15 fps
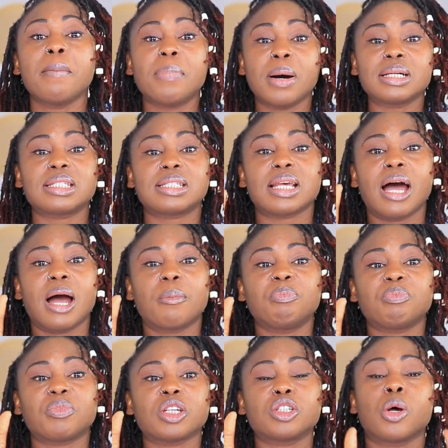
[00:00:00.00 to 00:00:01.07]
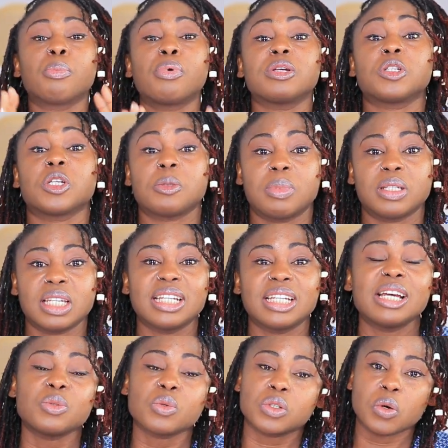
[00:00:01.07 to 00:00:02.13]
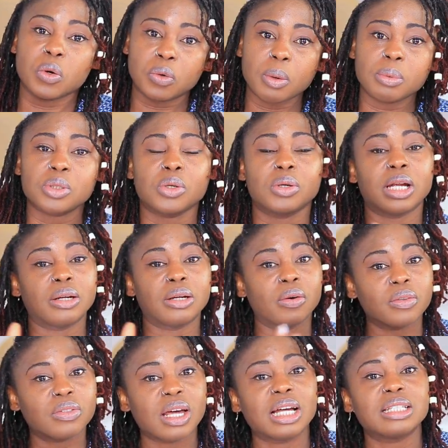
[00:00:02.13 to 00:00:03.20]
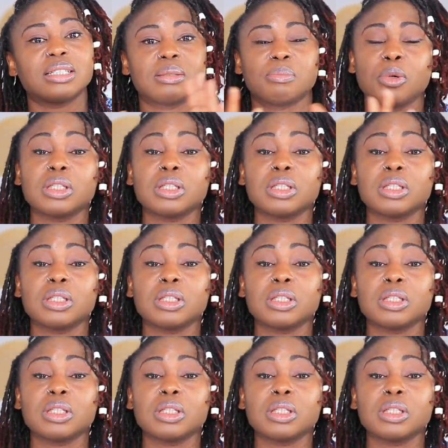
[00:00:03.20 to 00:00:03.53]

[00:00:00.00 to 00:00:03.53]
But some people suspected that it was corruption and all that,